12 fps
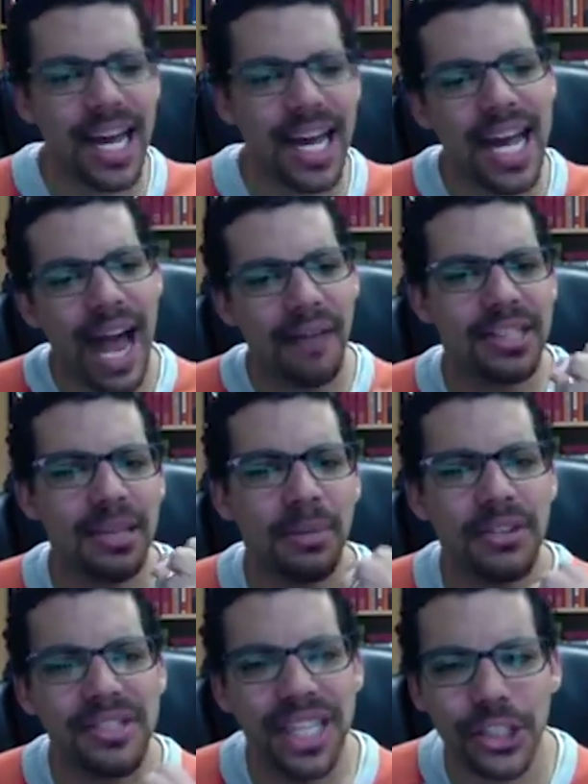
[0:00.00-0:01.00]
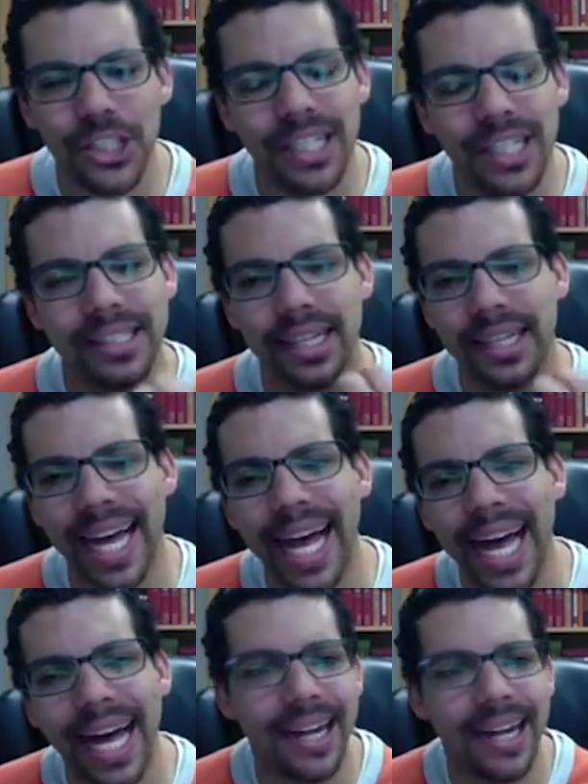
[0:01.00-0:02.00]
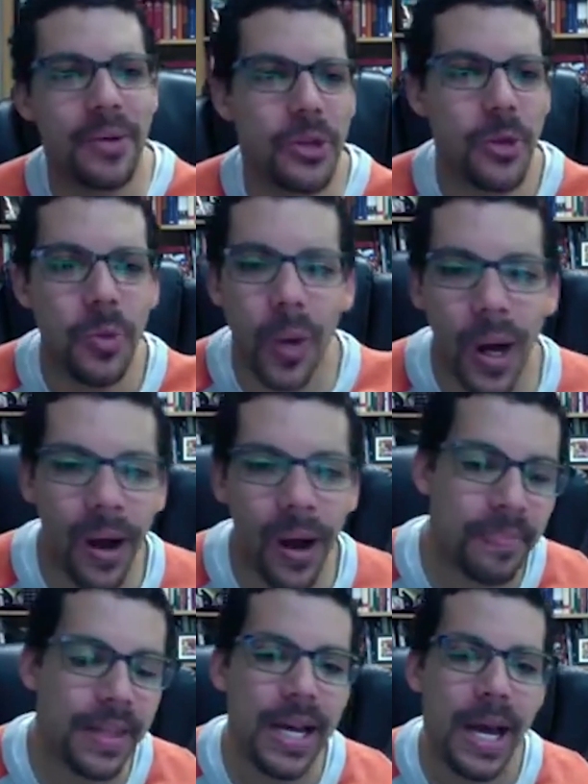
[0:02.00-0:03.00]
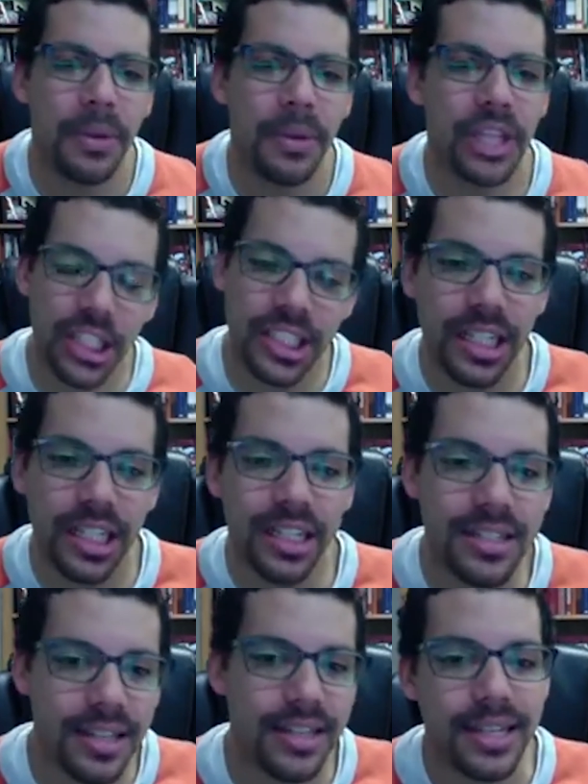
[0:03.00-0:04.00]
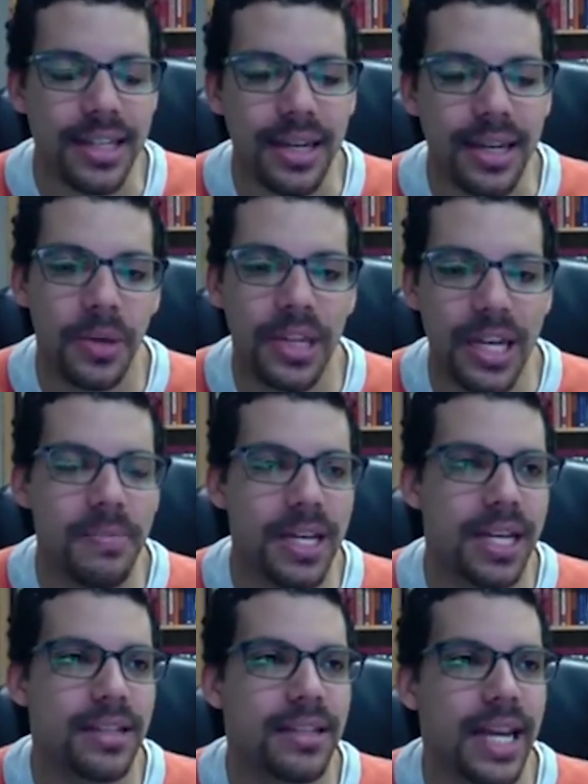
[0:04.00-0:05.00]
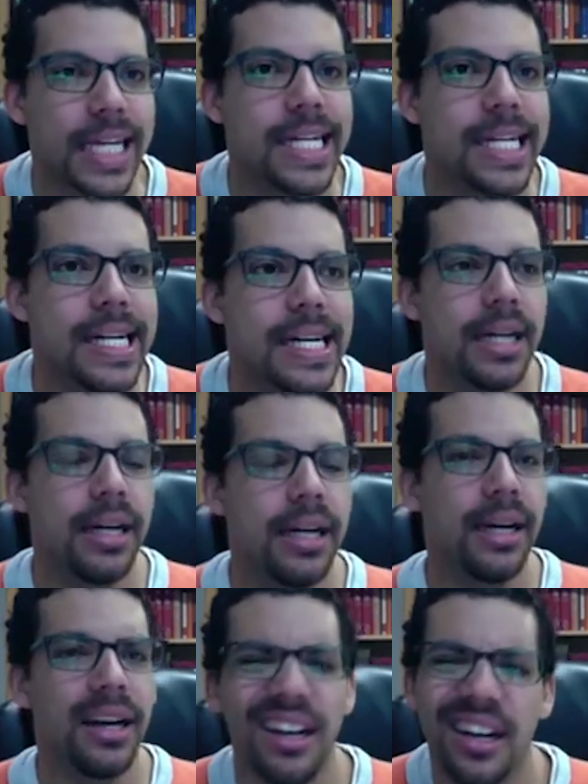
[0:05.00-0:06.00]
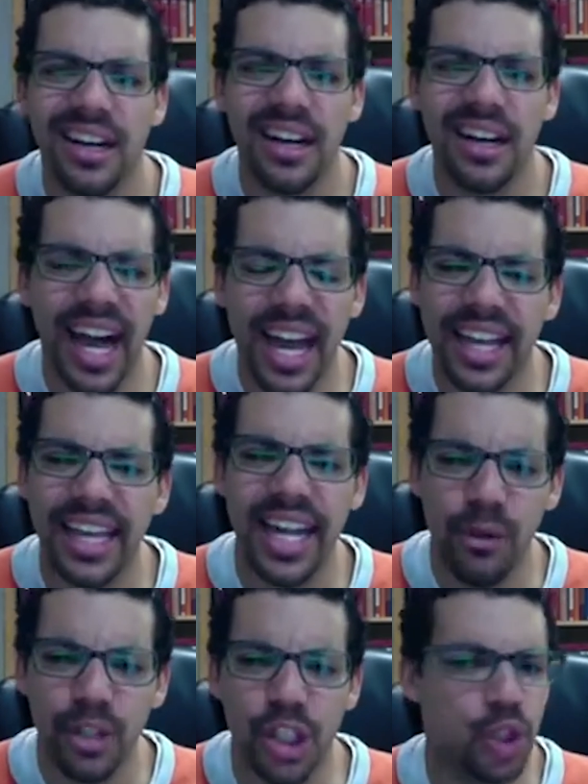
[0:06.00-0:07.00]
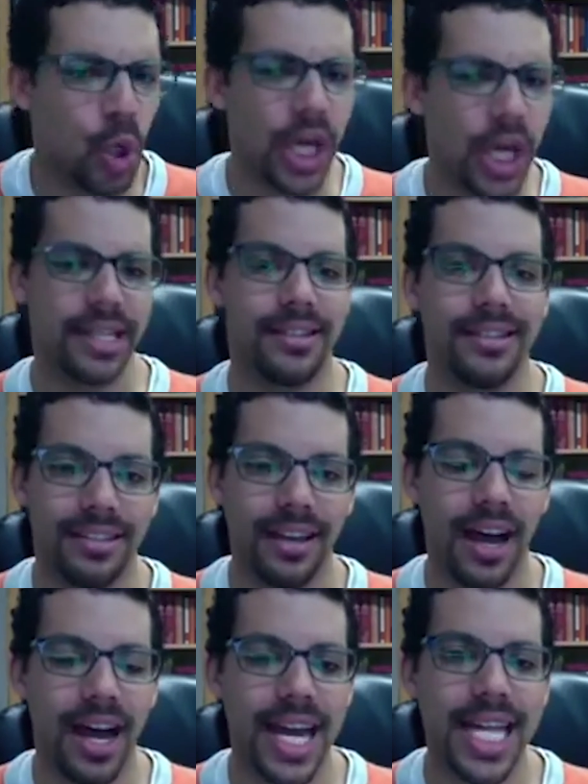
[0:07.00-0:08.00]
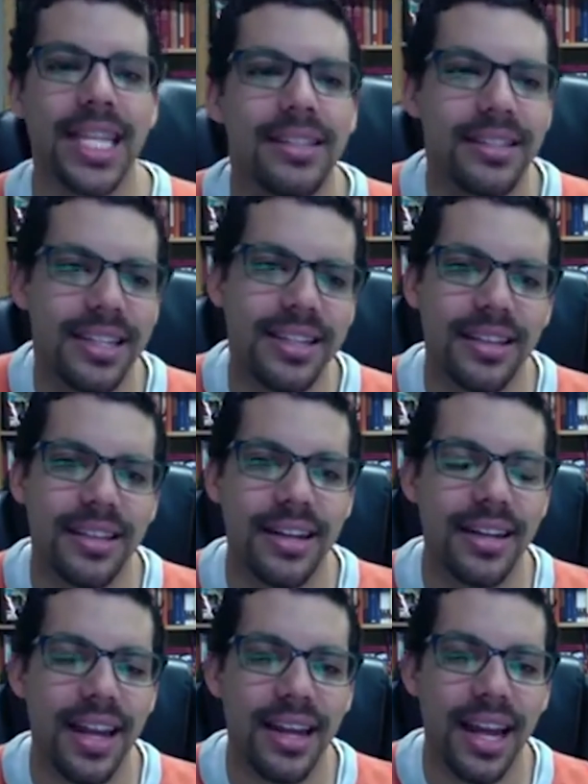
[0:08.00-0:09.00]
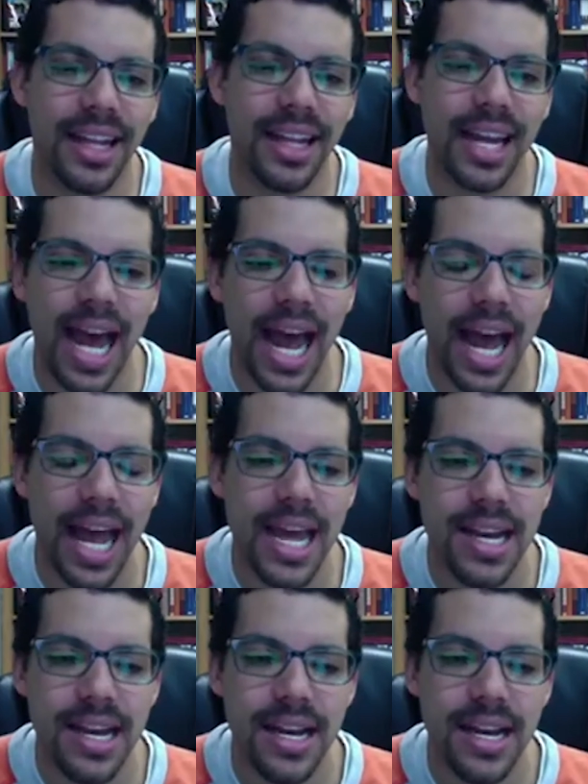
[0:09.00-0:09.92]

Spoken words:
I have this deep of centeredness in God and with you all. But there's still a sense, I think, within me is like, can I rejoice in this season? And can I